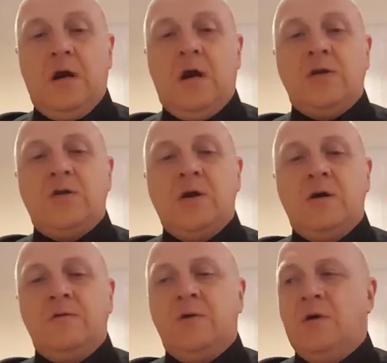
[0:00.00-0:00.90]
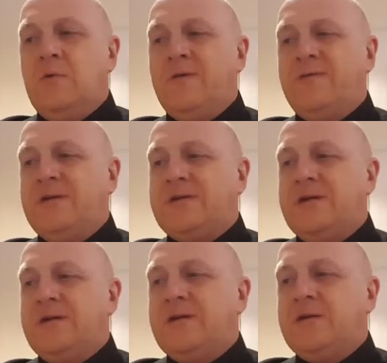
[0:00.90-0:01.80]
I don't know whether it's
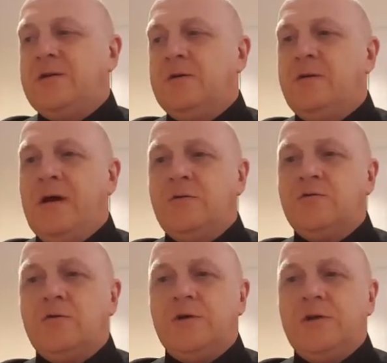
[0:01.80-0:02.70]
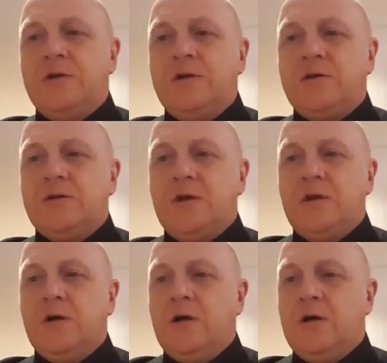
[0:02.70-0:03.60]
anything to do with how dry it is.
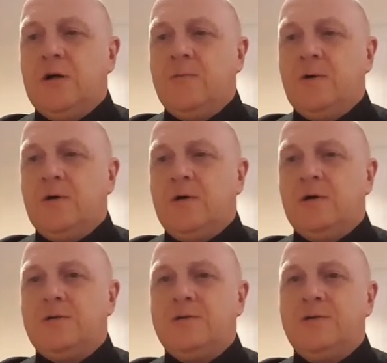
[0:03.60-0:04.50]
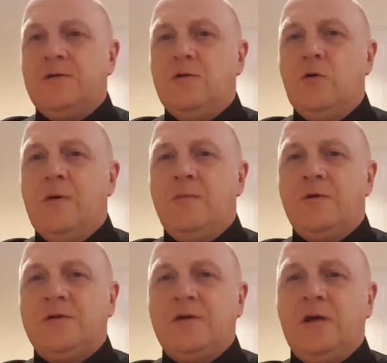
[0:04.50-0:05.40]
I do
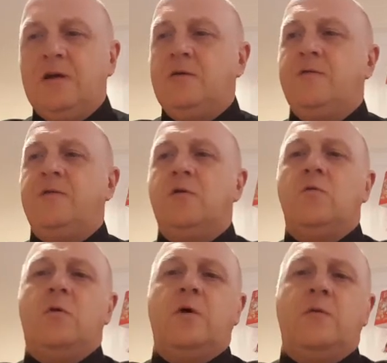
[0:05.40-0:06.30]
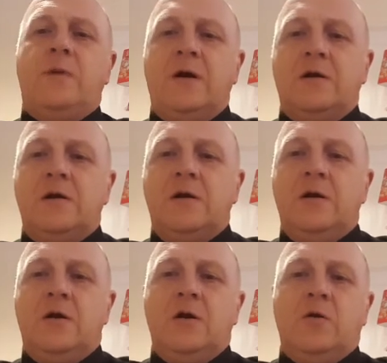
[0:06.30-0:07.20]
remember seeing a review a while back
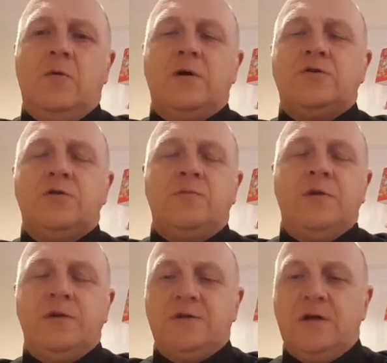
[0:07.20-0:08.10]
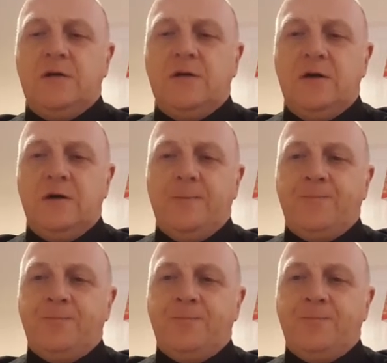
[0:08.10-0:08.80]
where somebody said that